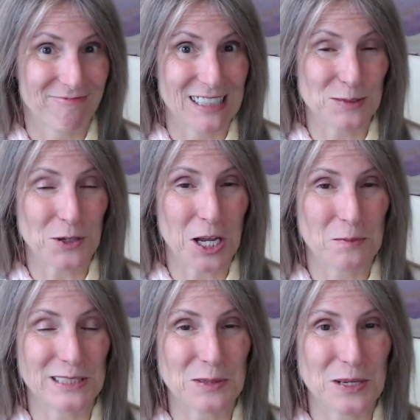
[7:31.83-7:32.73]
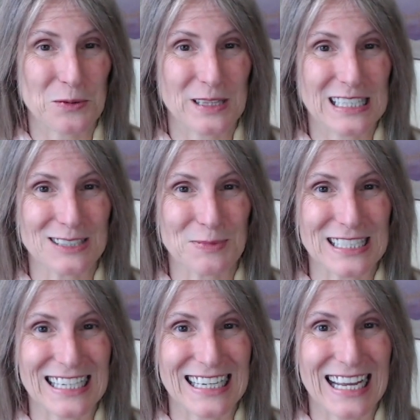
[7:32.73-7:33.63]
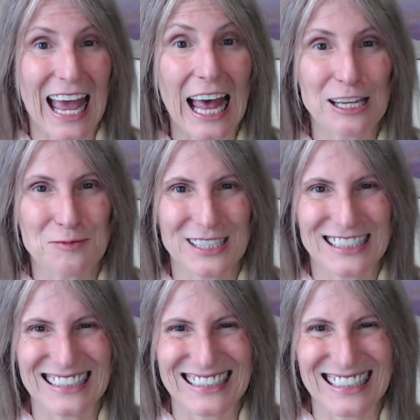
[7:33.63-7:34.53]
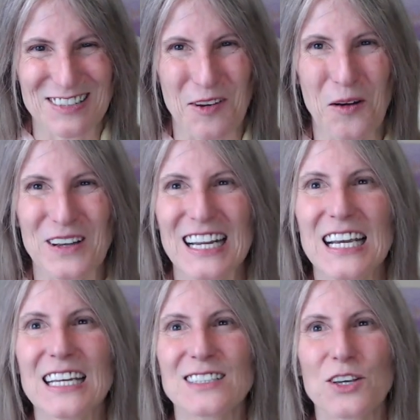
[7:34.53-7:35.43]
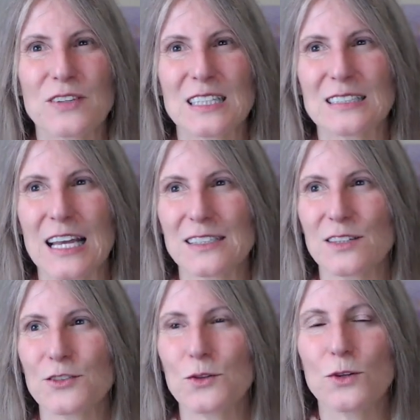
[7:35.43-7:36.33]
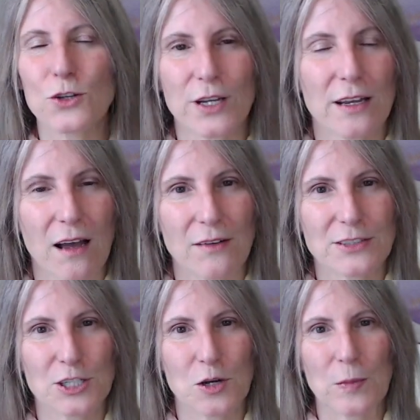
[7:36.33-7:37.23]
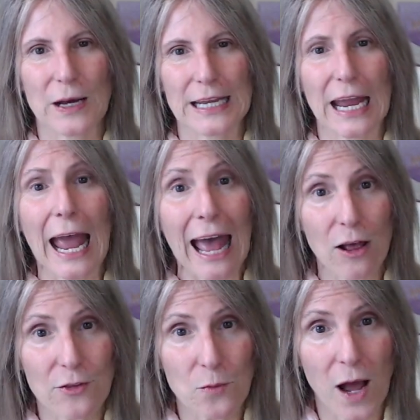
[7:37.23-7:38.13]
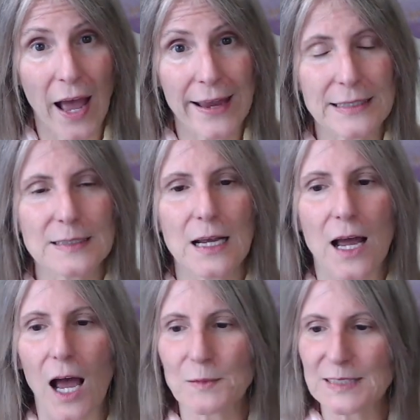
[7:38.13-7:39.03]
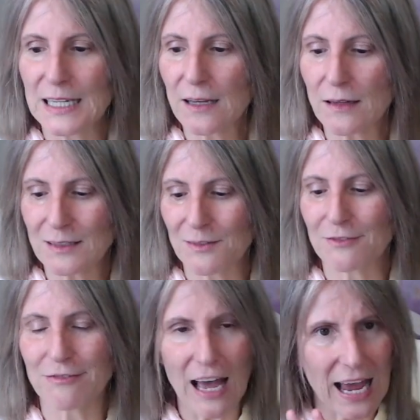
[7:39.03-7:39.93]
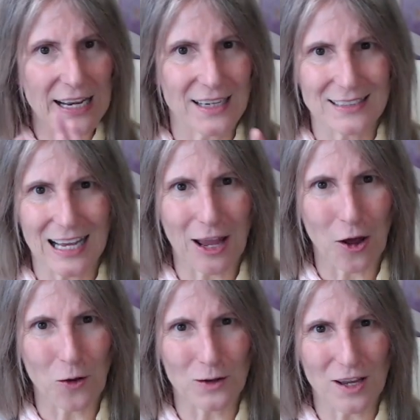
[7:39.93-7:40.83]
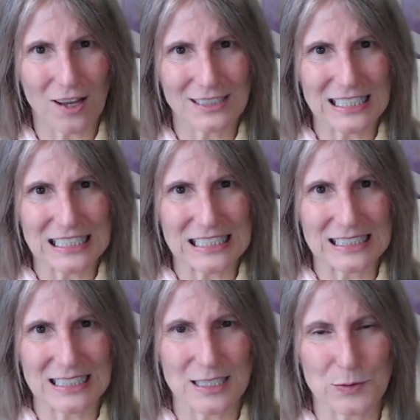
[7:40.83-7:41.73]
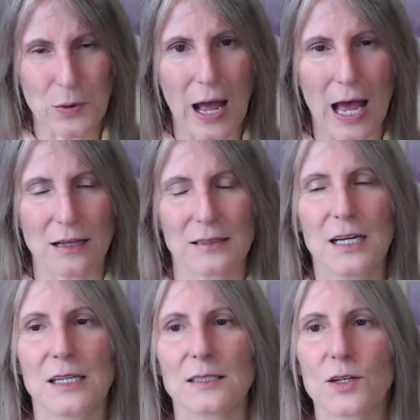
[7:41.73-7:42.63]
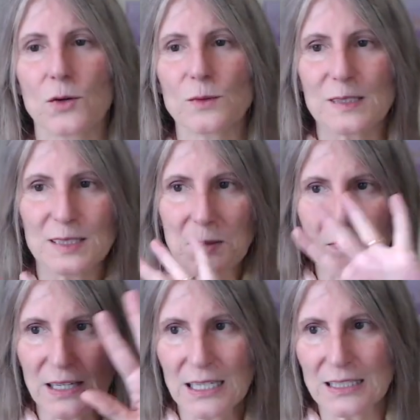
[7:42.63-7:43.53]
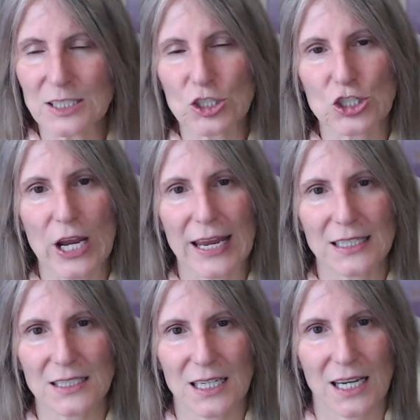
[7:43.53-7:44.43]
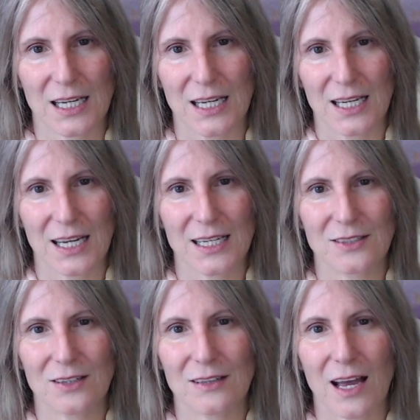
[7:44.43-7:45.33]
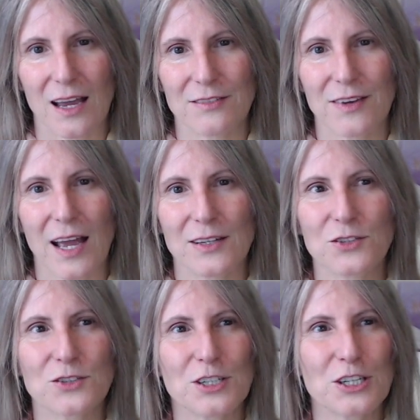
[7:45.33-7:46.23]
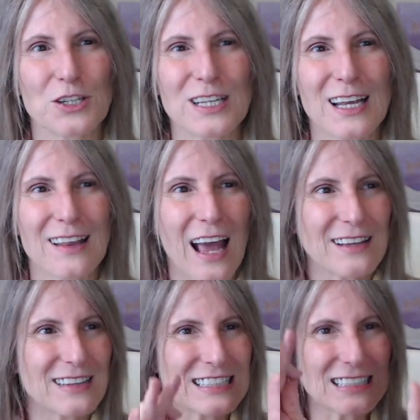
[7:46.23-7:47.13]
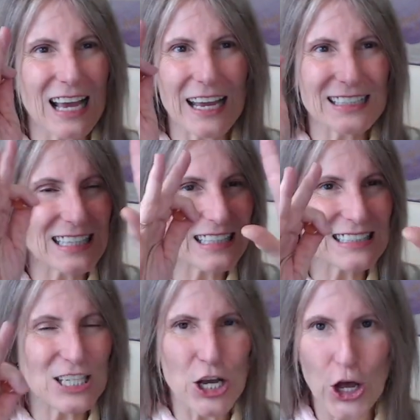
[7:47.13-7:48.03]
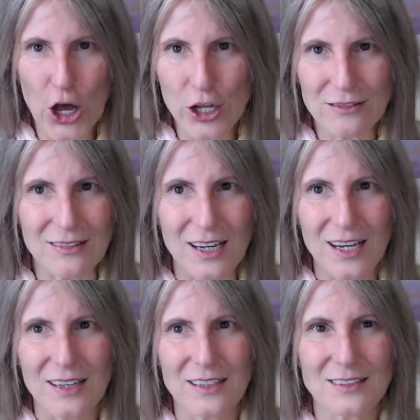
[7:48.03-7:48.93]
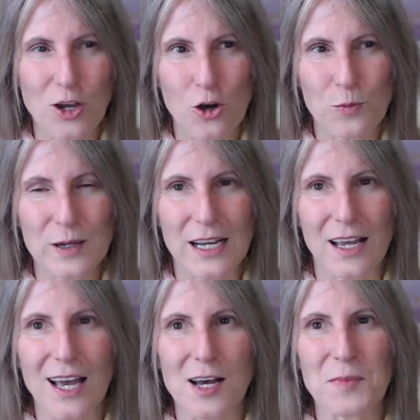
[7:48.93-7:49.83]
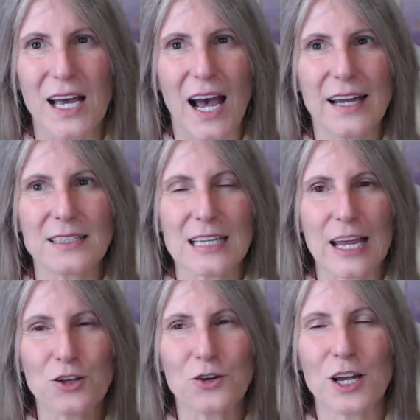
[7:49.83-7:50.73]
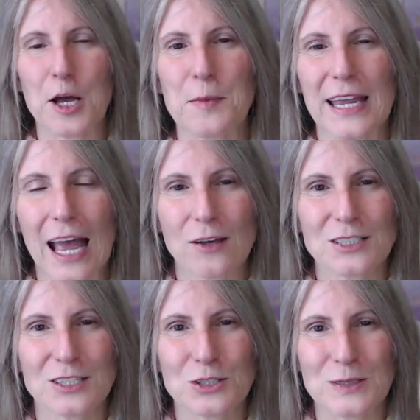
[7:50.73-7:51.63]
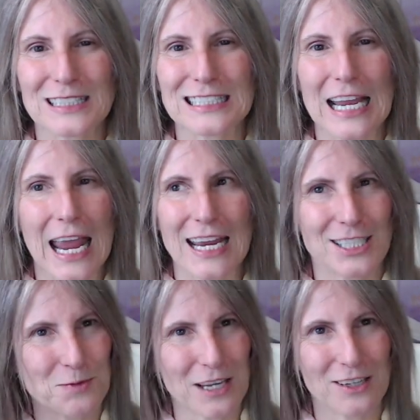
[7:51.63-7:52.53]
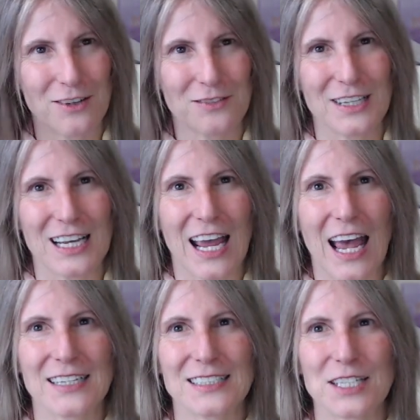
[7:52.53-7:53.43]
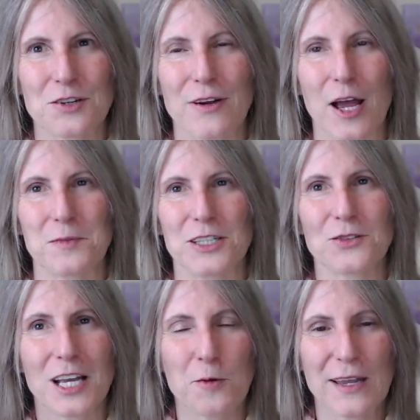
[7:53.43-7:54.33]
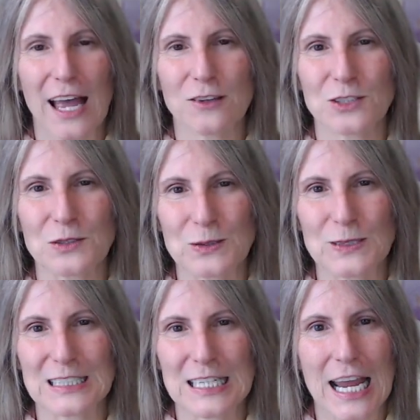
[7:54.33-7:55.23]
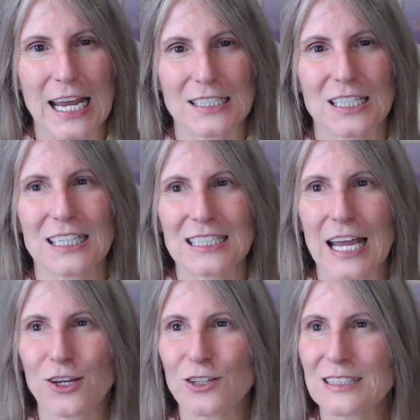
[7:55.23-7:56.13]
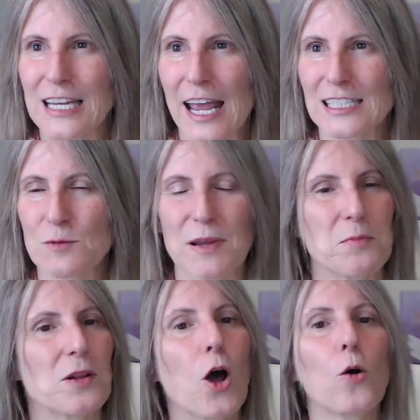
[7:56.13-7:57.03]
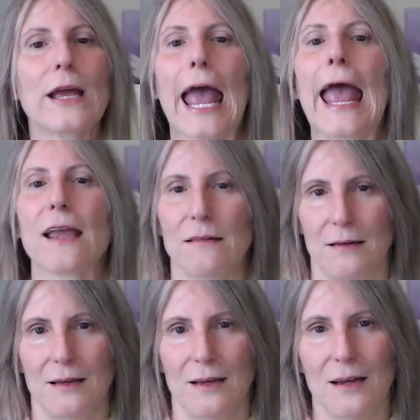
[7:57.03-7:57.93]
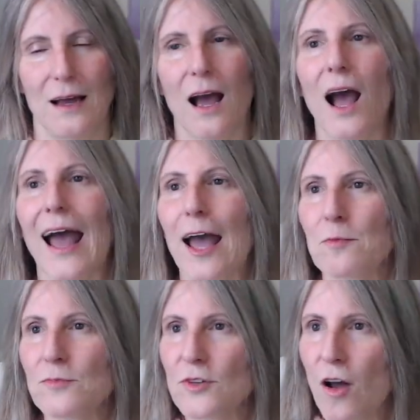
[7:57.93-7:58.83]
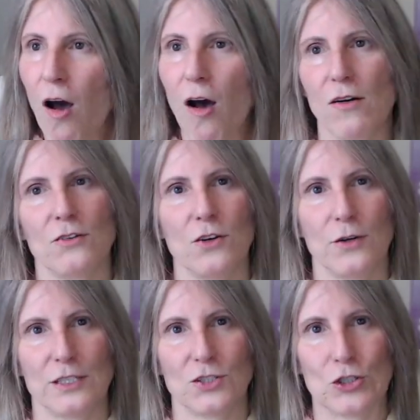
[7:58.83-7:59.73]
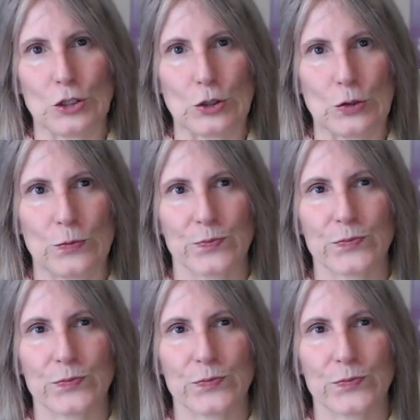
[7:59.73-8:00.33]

That's what comes to me with these particular elements at the moment. So there's a sense of you looking after your body health wise. I'm seeing a lot of violet as I hold onto this as well. So something is changing in your life and you're I, this is, I see this curtain that's opening up, and it's like you're coming out onto a stage. I'm getting a lot of energy around me. You're coming out onto a stage, and it's like you're saying to people, okay, I am not going to